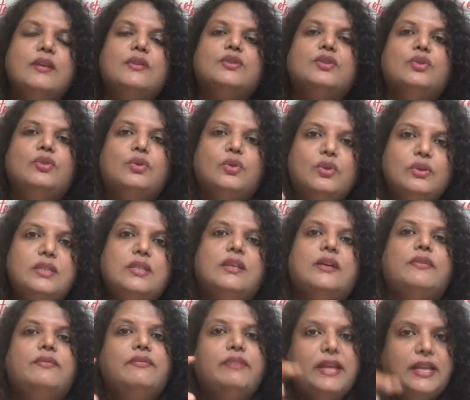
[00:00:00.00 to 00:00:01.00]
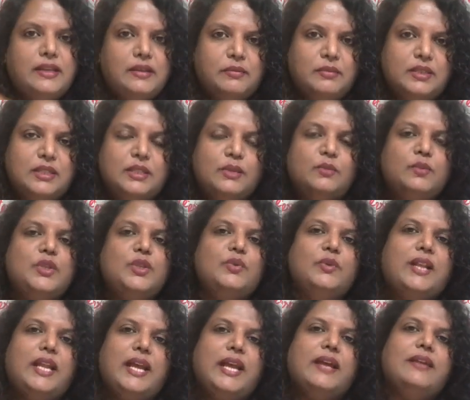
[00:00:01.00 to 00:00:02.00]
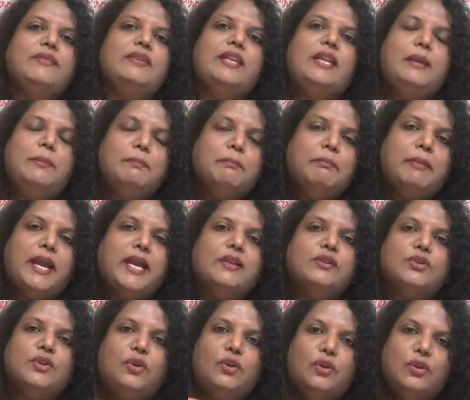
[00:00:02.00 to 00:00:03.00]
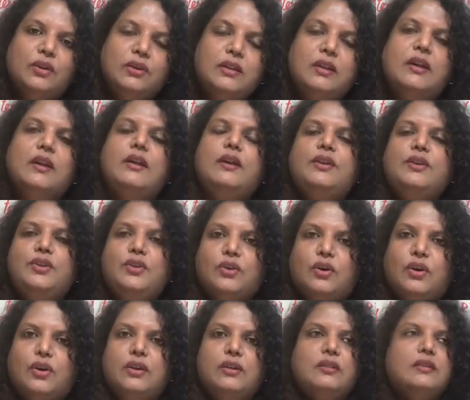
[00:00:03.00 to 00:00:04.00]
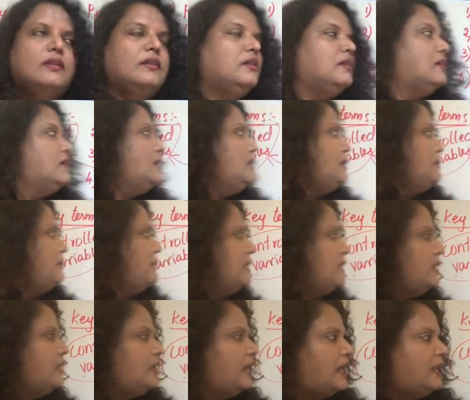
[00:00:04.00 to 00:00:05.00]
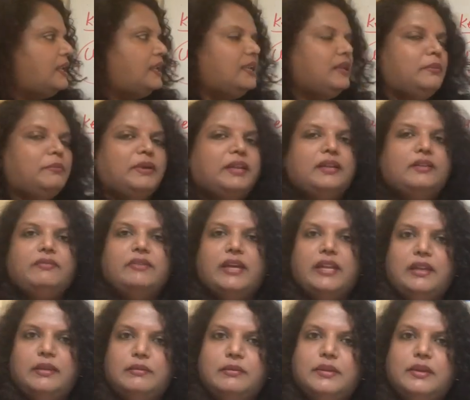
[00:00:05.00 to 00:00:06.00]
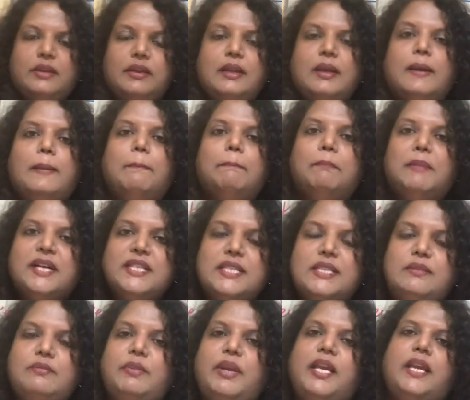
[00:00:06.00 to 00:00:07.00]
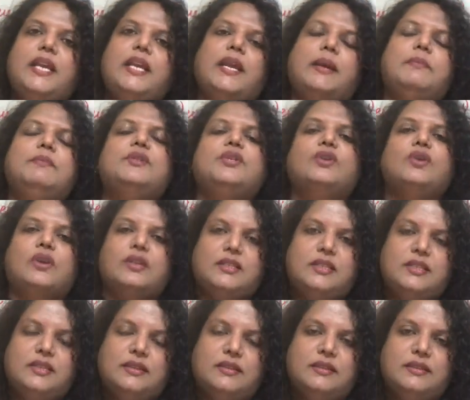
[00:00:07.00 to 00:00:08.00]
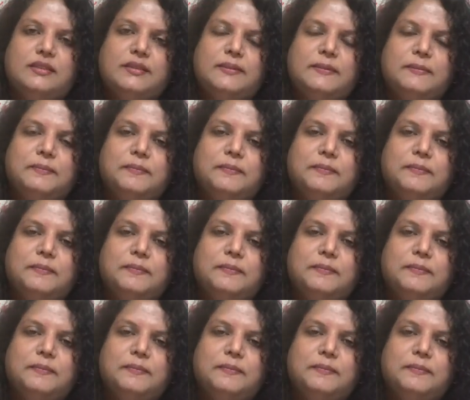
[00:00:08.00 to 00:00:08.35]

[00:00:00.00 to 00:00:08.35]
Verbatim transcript: So those variables which will have an impact on your dependent and independent variable must be kept constant.